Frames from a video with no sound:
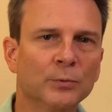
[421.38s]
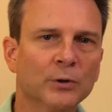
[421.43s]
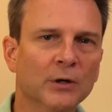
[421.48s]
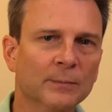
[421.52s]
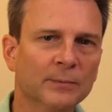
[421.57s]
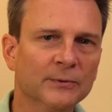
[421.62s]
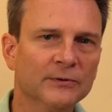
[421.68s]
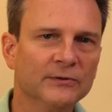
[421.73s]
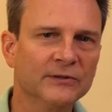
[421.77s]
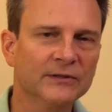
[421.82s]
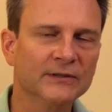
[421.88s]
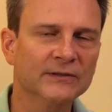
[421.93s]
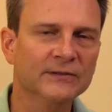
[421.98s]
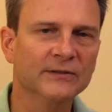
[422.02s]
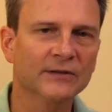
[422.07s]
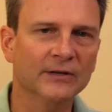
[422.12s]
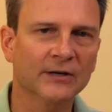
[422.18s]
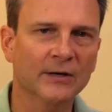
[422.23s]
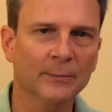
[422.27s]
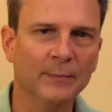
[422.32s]

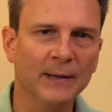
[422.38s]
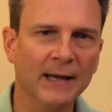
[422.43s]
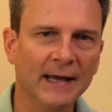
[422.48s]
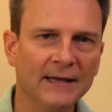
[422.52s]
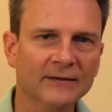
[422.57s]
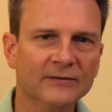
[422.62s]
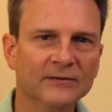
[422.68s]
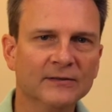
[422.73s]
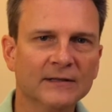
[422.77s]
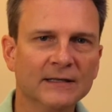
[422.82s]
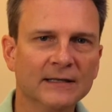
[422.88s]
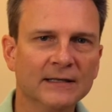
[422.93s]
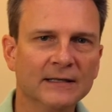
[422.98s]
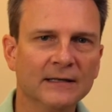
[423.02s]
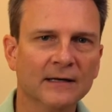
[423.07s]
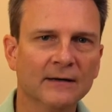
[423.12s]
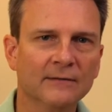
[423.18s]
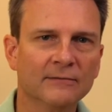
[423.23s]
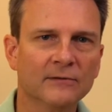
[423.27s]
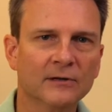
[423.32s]
purposes, the
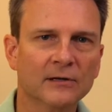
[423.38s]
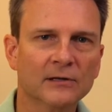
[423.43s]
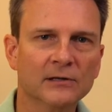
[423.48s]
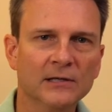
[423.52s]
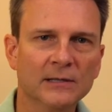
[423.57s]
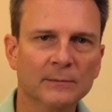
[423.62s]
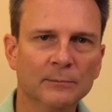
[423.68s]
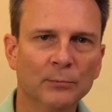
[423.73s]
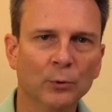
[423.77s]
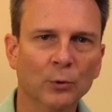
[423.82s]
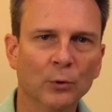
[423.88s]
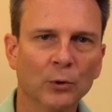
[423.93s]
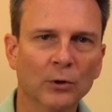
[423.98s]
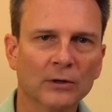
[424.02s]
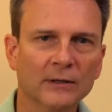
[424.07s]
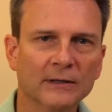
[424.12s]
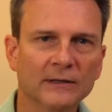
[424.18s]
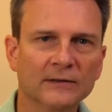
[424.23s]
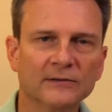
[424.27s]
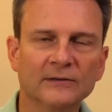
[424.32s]
capacity of the
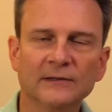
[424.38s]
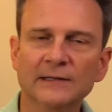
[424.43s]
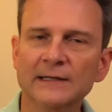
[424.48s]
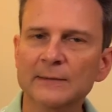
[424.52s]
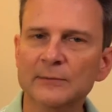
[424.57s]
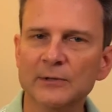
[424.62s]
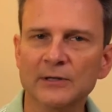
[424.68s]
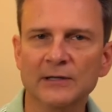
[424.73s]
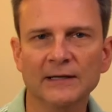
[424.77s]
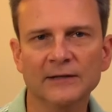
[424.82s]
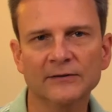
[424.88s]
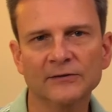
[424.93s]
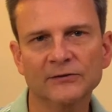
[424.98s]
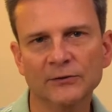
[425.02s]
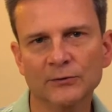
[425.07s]
clipboard is limitless,